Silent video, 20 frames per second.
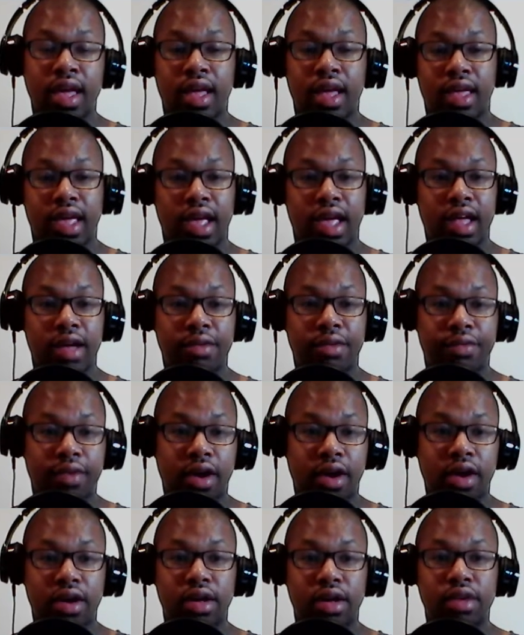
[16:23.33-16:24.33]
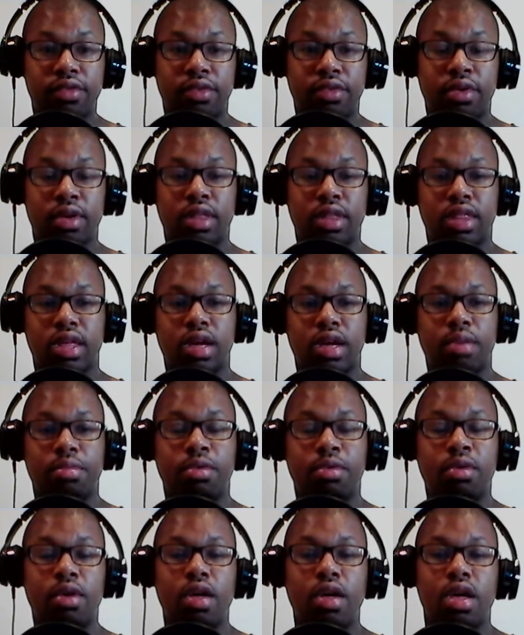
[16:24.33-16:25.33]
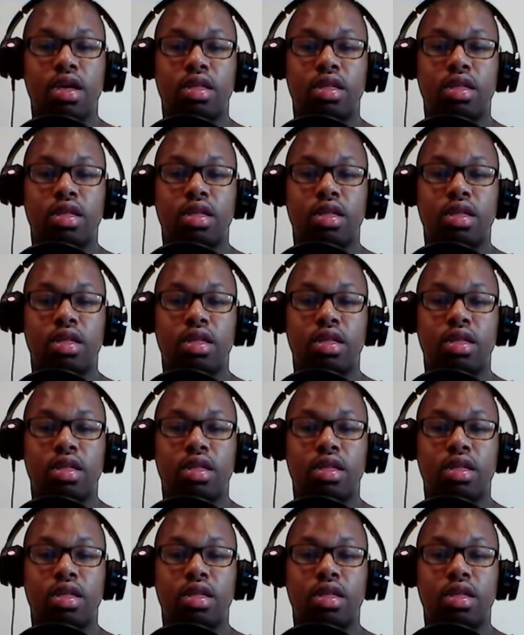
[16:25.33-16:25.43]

Caleb Farley, for example.